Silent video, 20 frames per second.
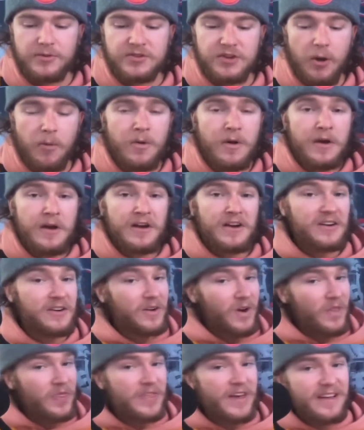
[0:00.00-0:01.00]
so
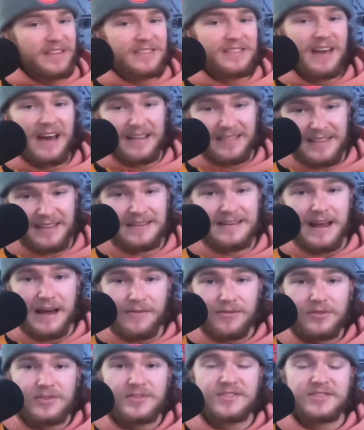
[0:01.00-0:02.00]
good thing that the
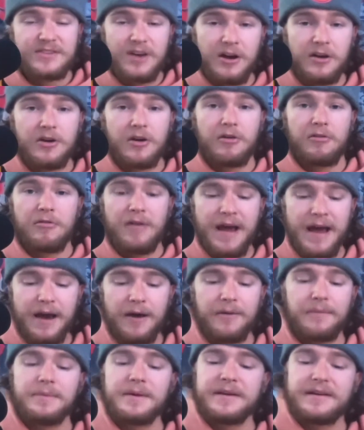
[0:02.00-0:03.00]
Devils stuck
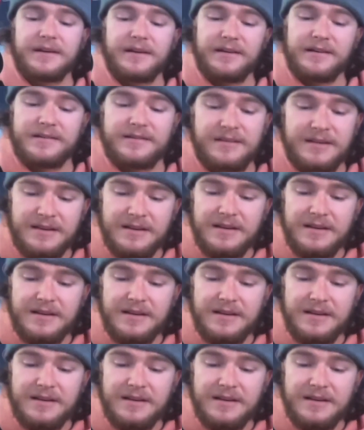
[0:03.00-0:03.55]
around because